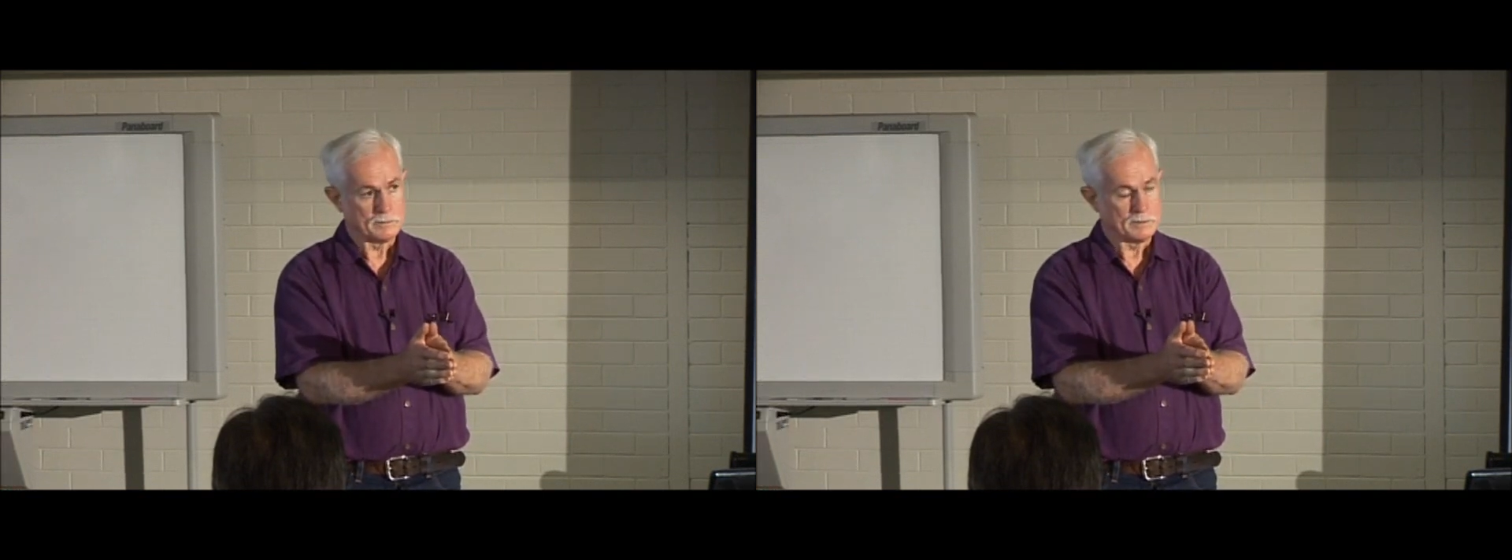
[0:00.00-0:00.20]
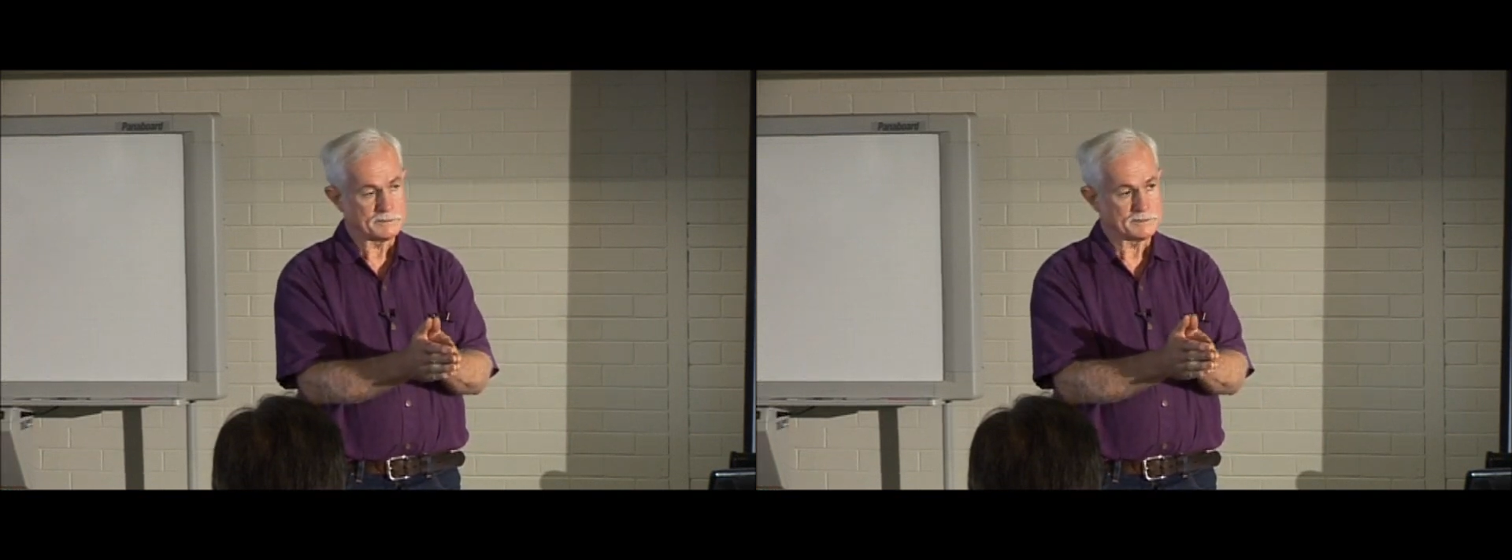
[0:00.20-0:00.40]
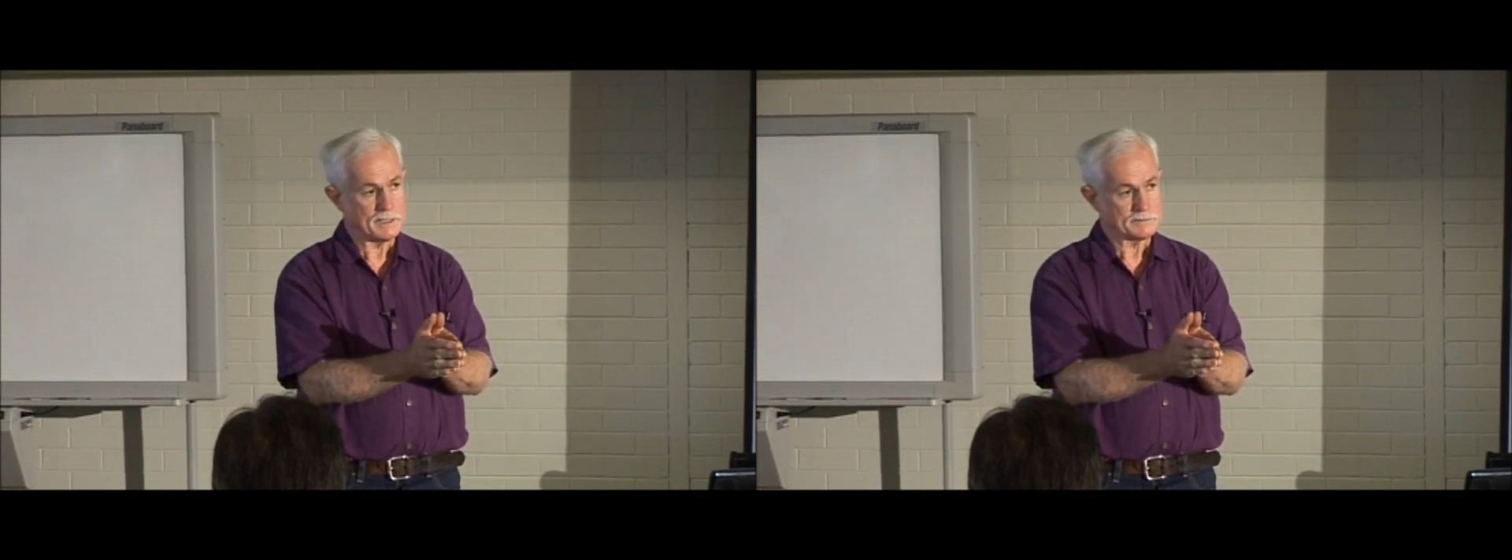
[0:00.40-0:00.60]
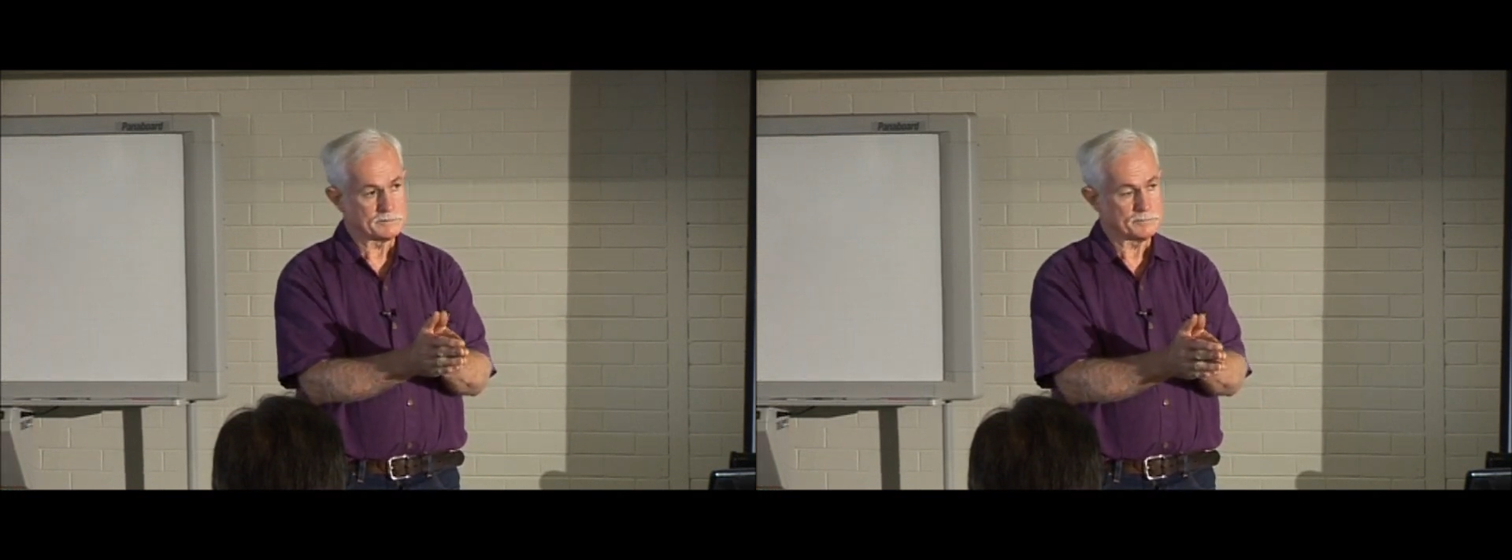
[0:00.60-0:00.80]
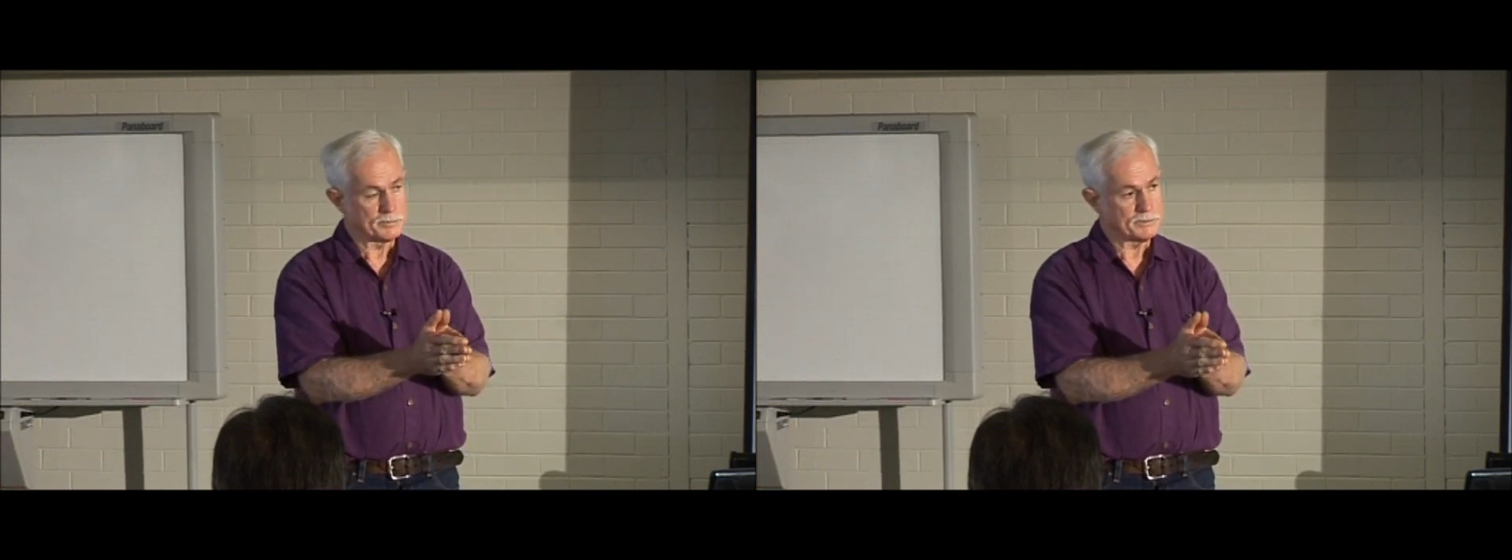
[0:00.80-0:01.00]
That's
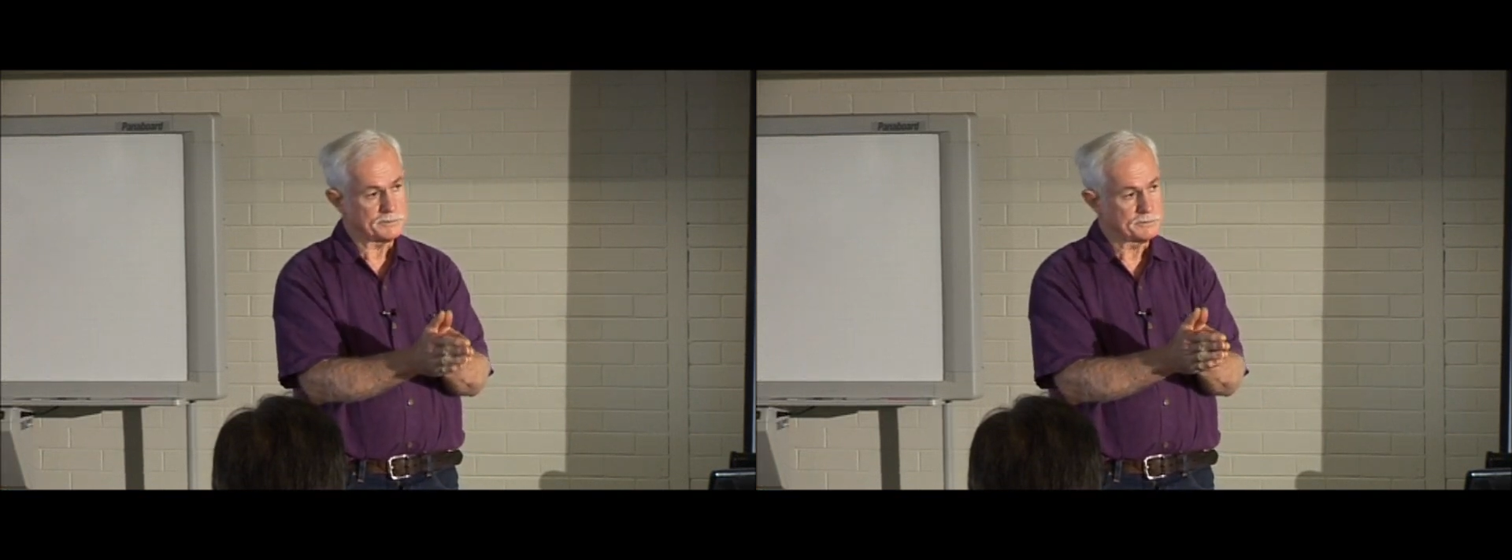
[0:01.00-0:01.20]
actually a pretty